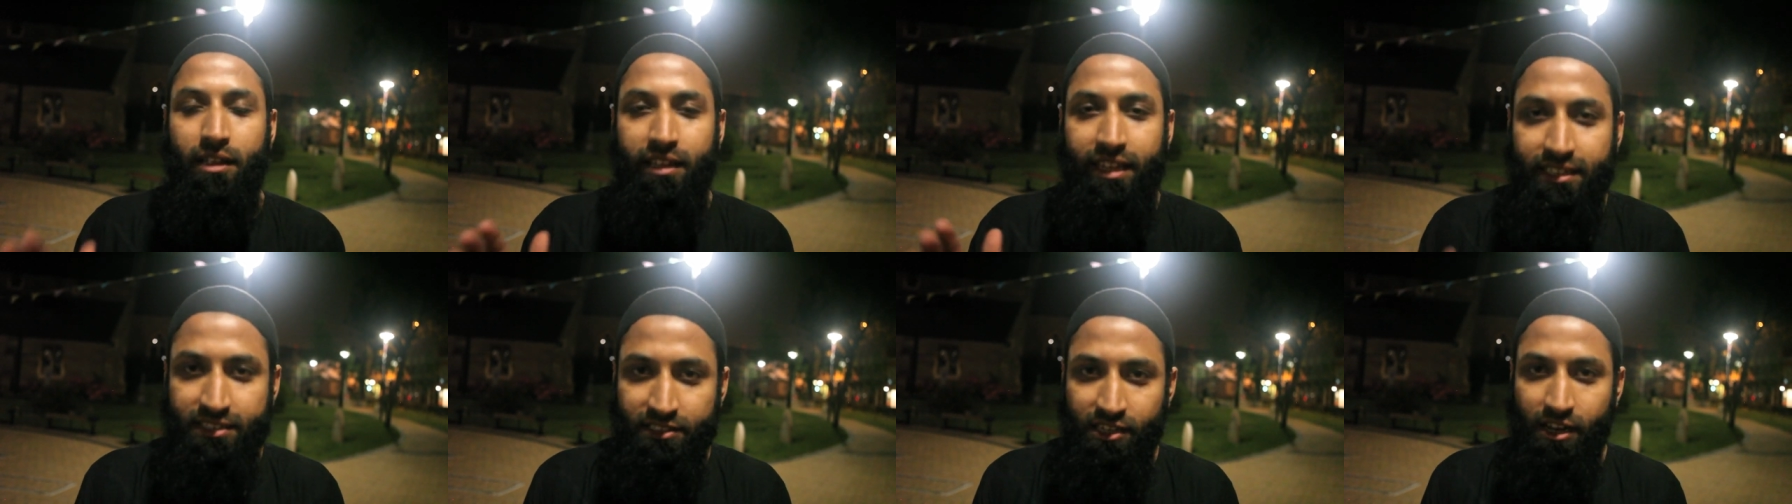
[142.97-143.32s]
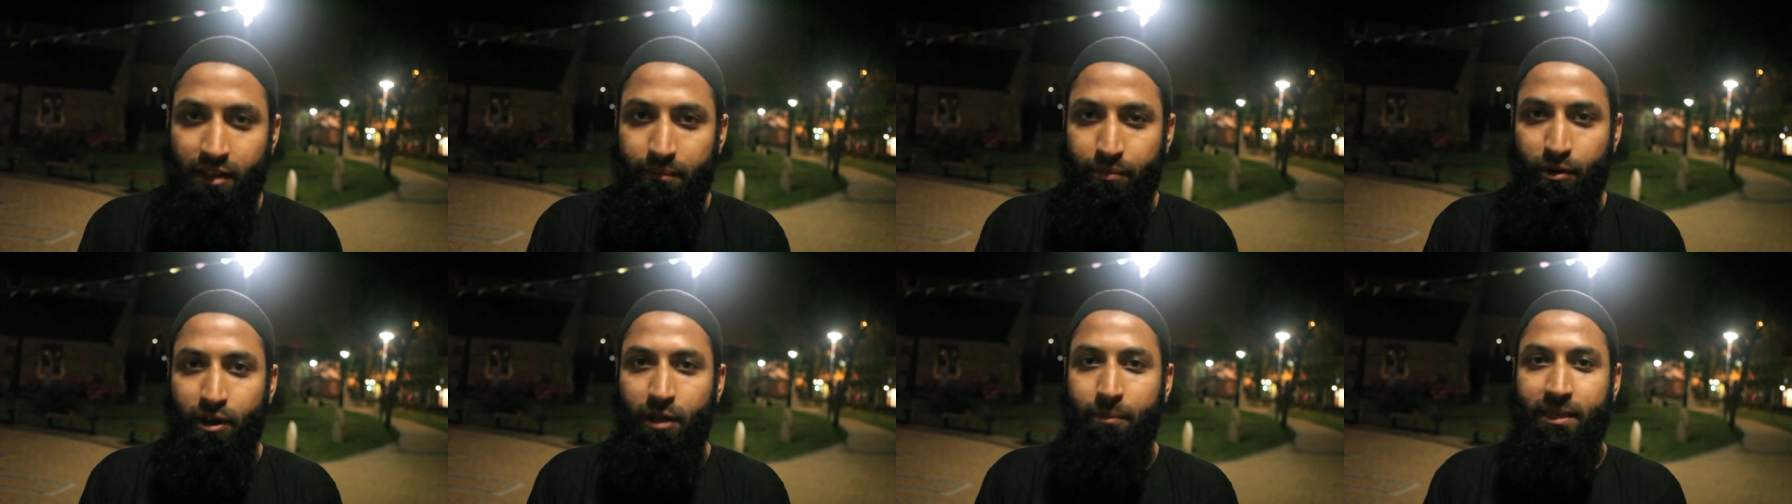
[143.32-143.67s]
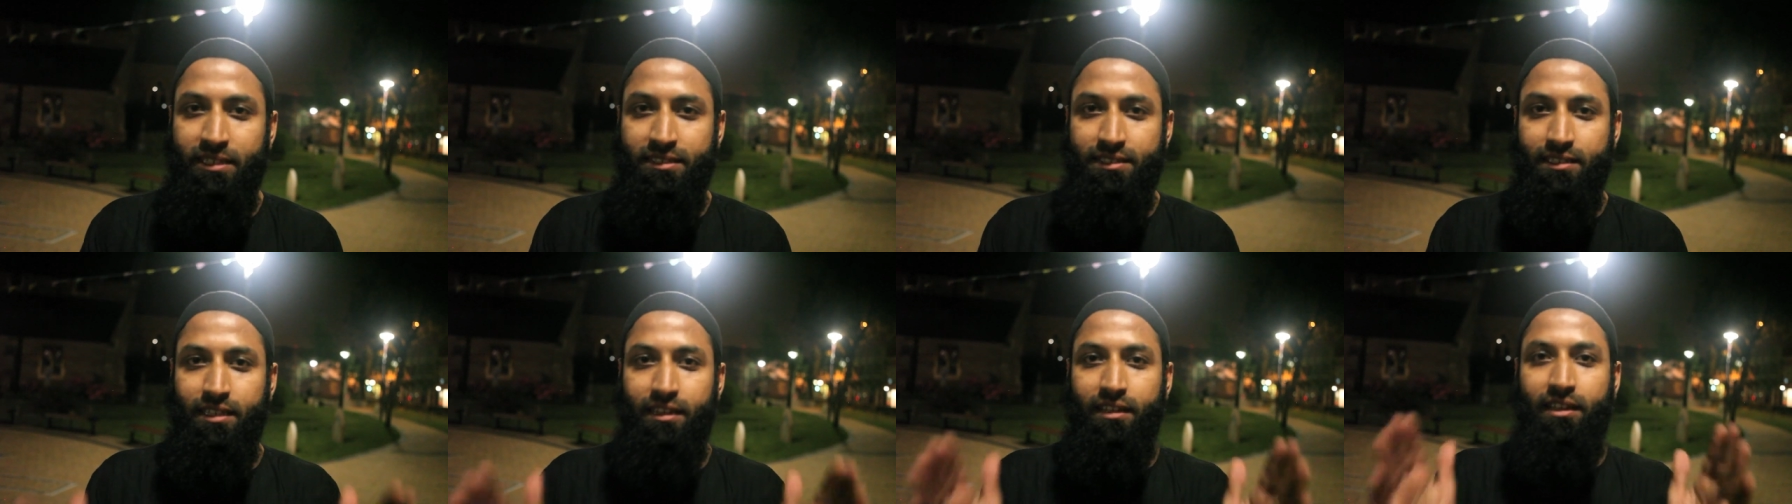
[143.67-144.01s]
It's not
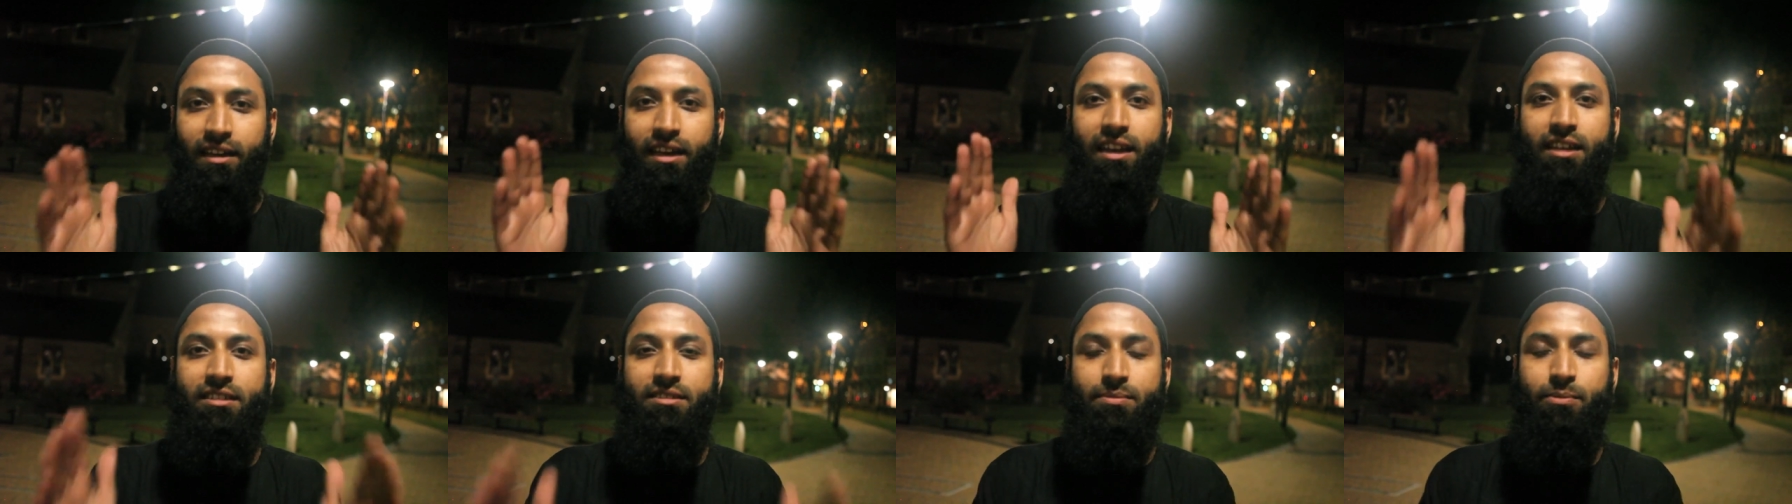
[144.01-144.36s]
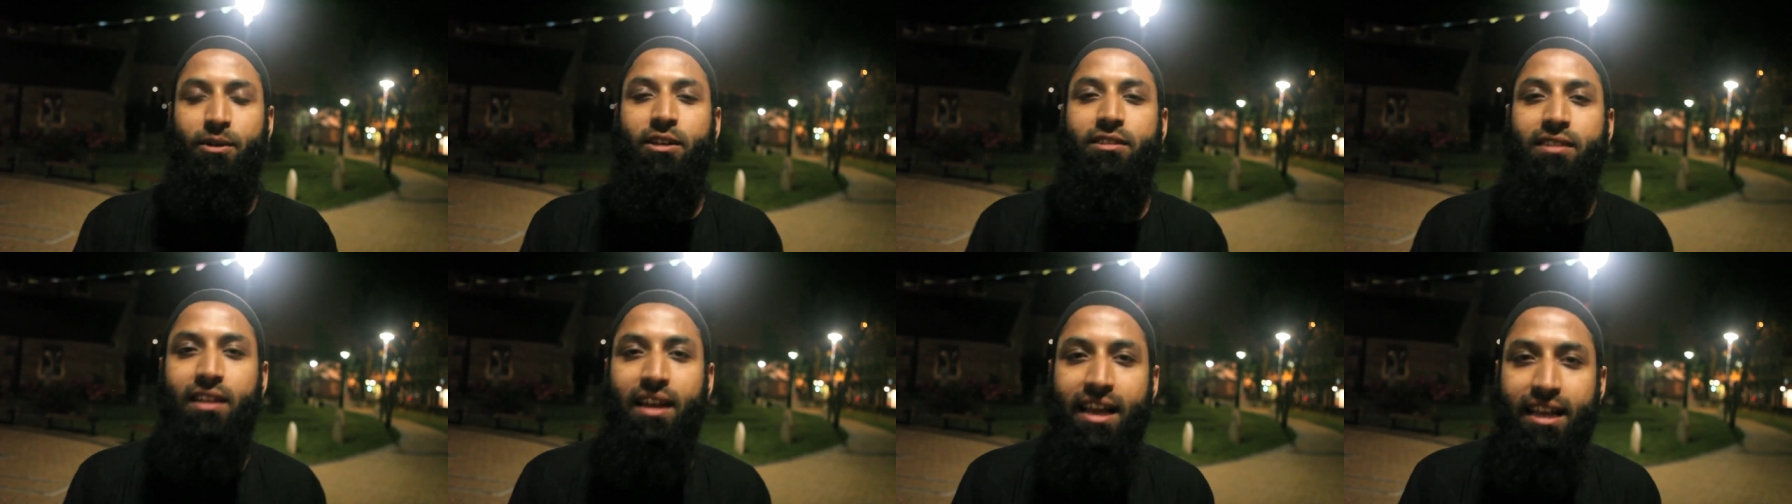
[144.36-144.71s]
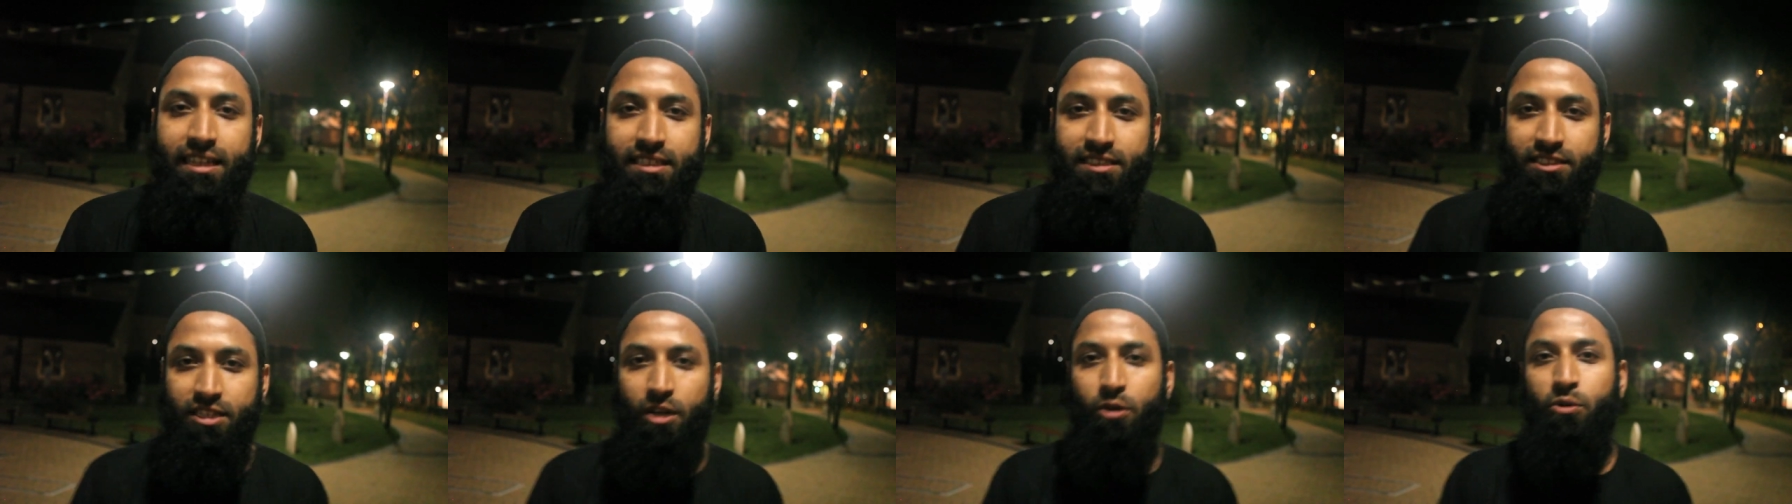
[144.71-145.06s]
promised. Allah subhanahu wa ta'ala
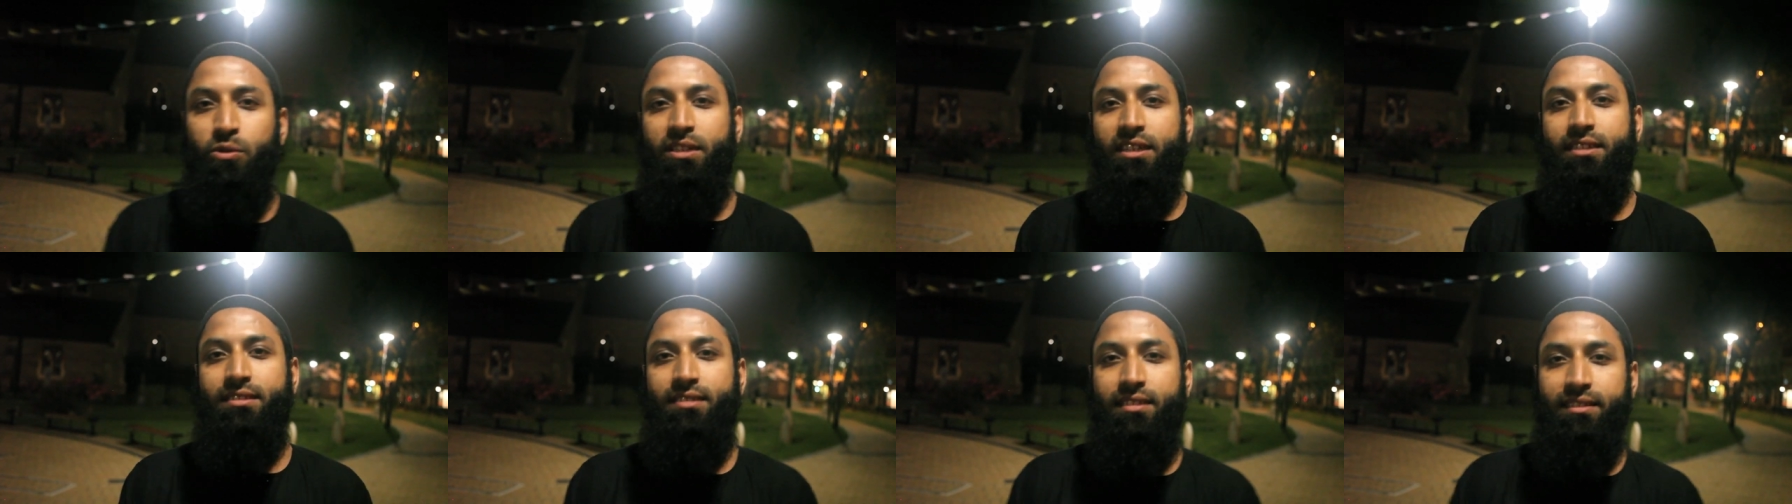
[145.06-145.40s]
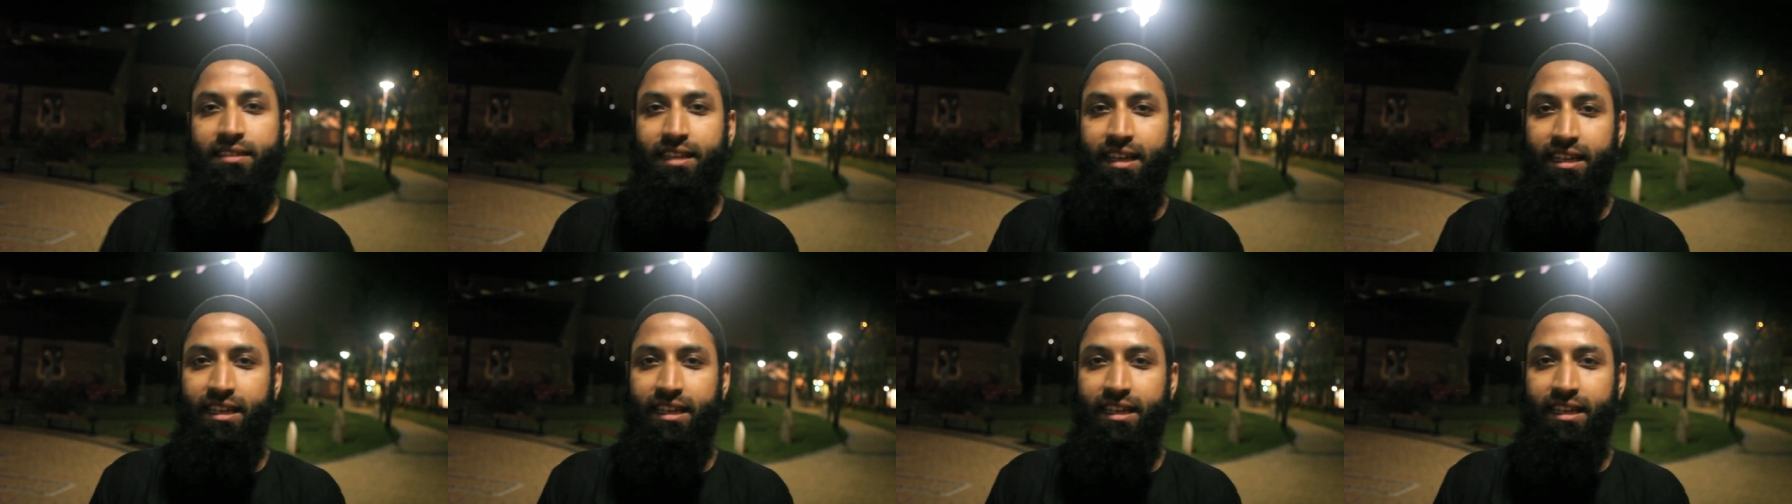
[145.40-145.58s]
has told us